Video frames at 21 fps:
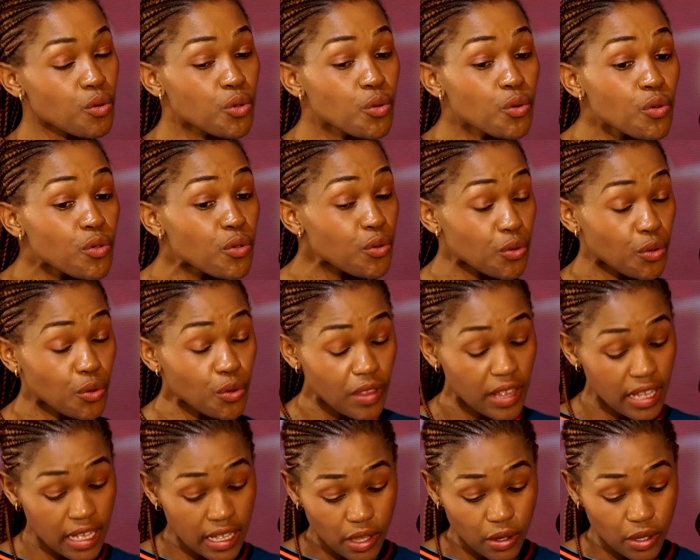Through
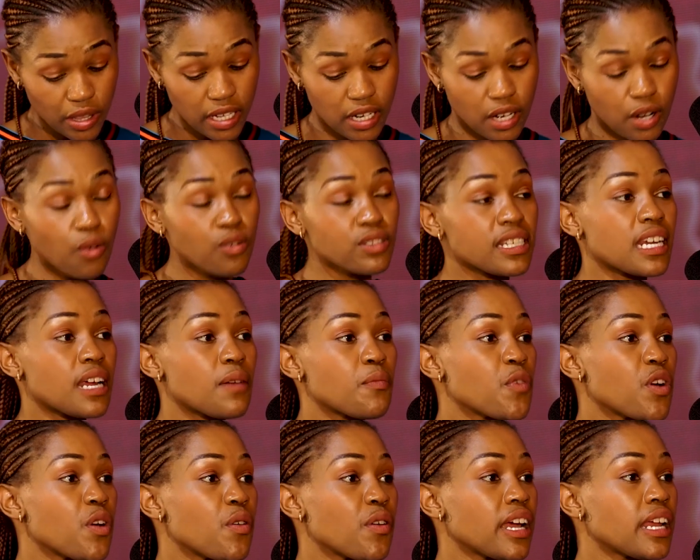the clothes that
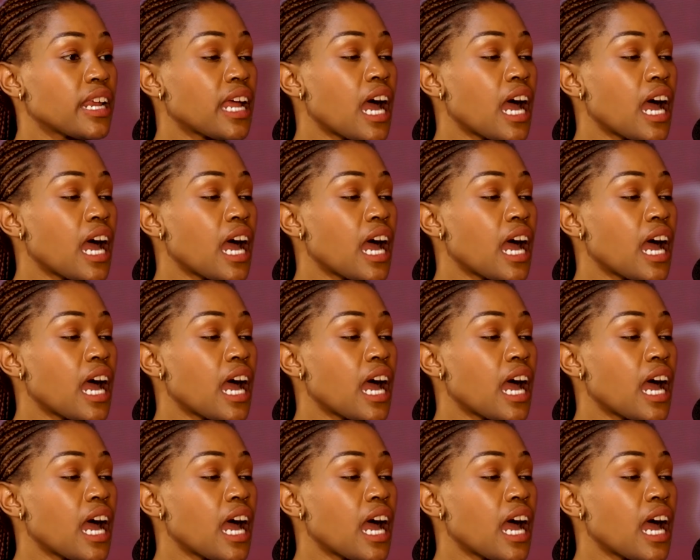I'm wearing